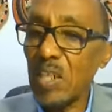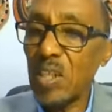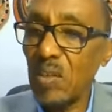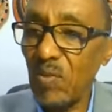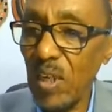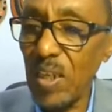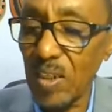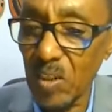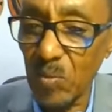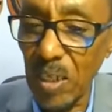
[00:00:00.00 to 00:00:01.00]
Many
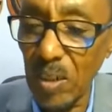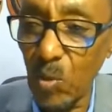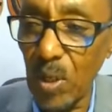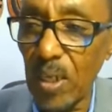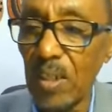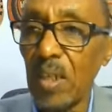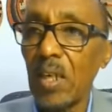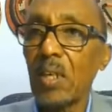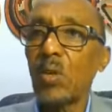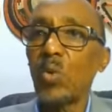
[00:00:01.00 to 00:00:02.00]
civilians, by the way,
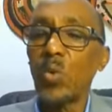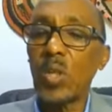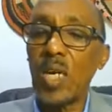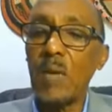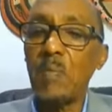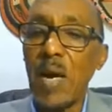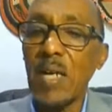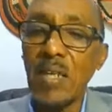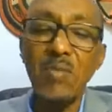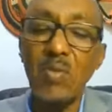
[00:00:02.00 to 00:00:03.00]
who came
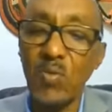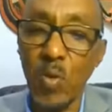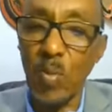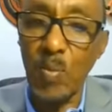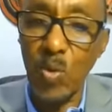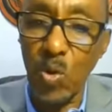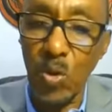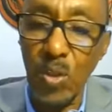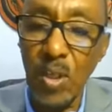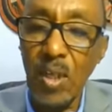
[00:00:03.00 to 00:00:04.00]
back even from
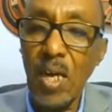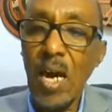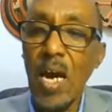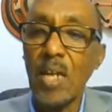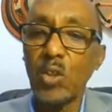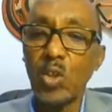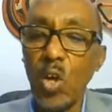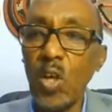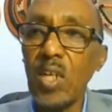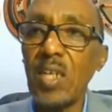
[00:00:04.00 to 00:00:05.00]
abroad, had
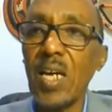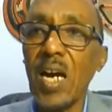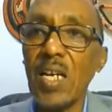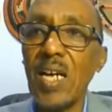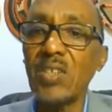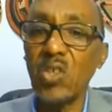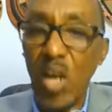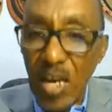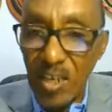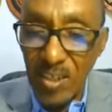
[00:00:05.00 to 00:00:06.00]
joined and got
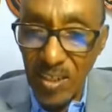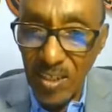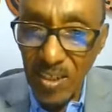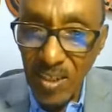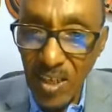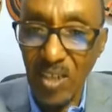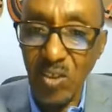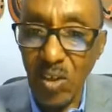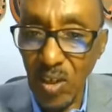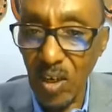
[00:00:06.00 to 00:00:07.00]
trained
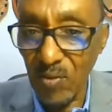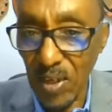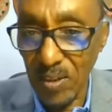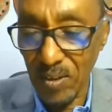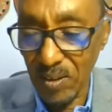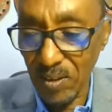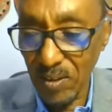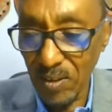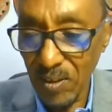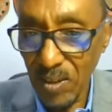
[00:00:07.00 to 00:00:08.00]
as guerrilla
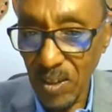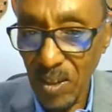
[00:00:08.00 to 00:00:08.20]
fighters.